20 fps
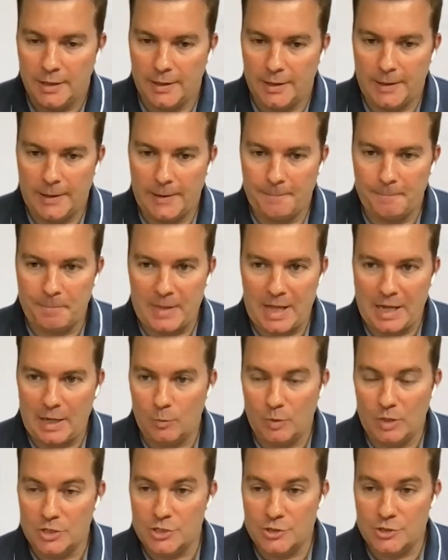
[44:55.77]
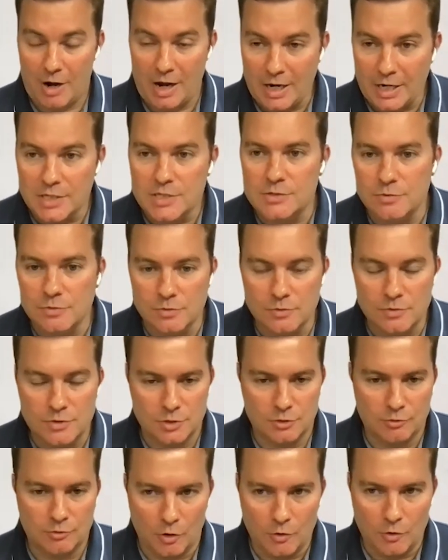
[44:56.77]
and we're trying to
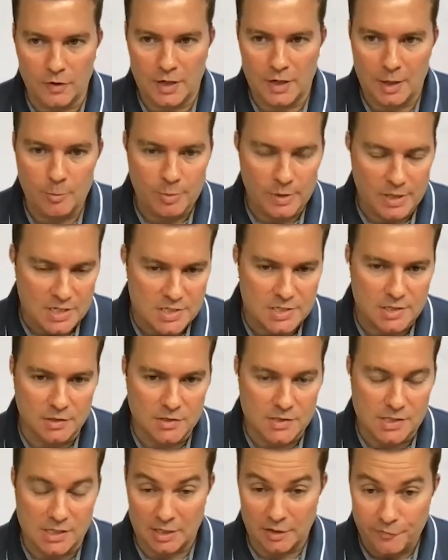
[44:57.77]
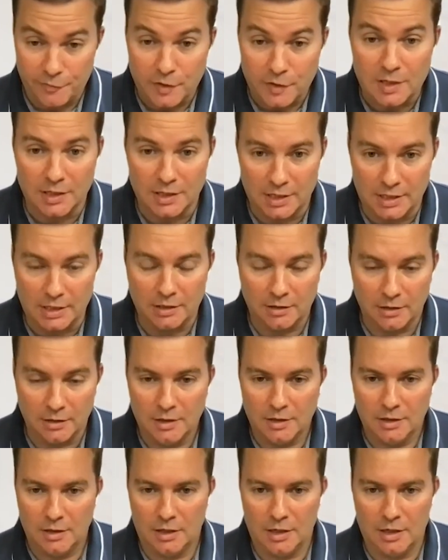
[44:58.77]
grow the company still significantly
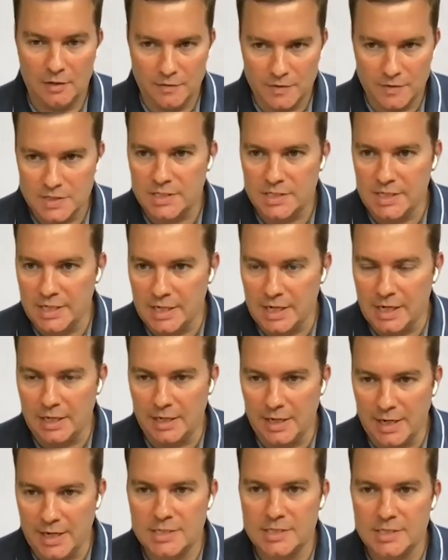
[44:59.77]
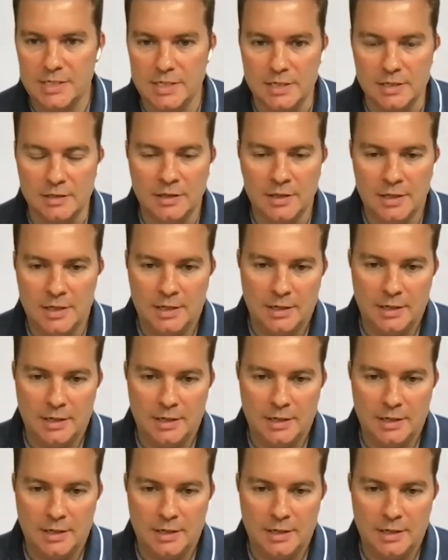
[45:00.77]
this year and next year.